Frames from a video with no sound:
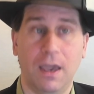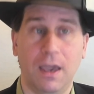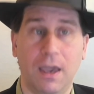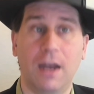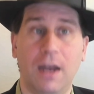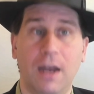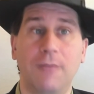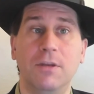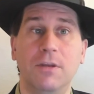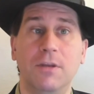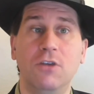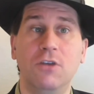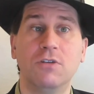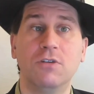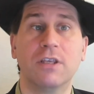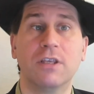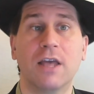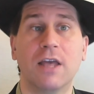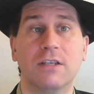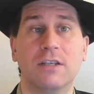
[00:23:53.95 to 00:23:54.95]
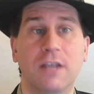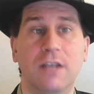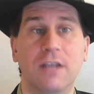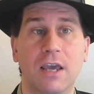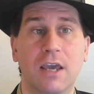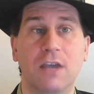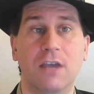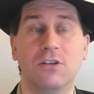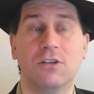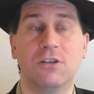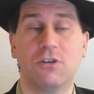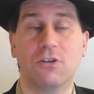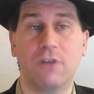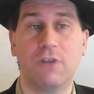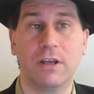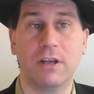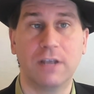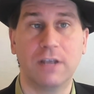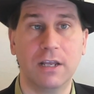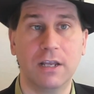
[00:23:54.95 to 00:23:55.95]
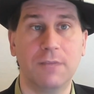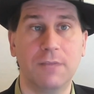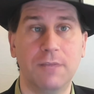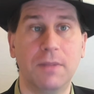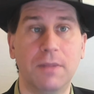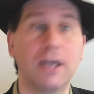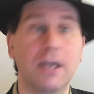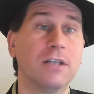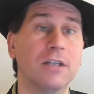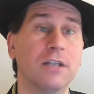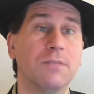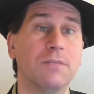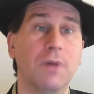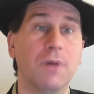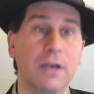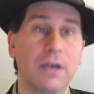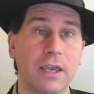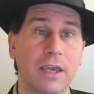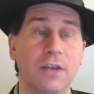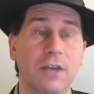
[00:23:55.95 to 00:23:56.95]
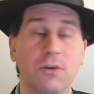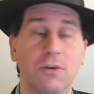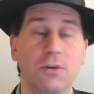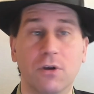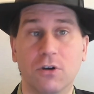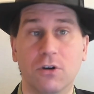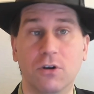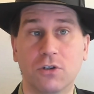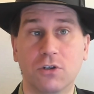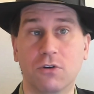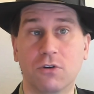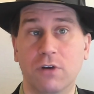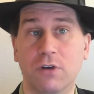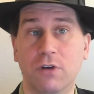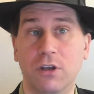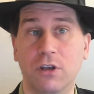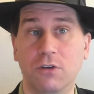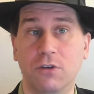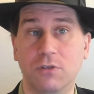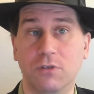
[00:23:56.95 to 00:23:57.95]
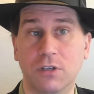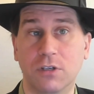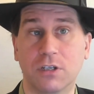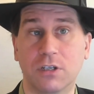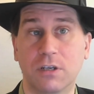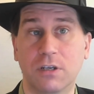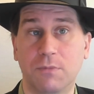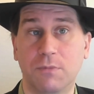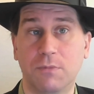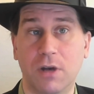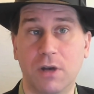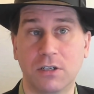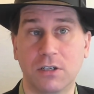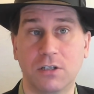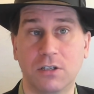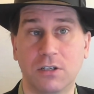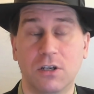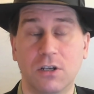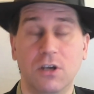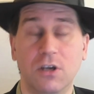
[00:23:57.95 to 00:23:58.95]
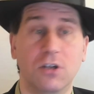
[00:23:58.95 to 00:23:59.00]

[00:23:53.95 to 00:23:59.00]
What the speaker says: And I've been using that today to create daily plans, but again, you can also use this process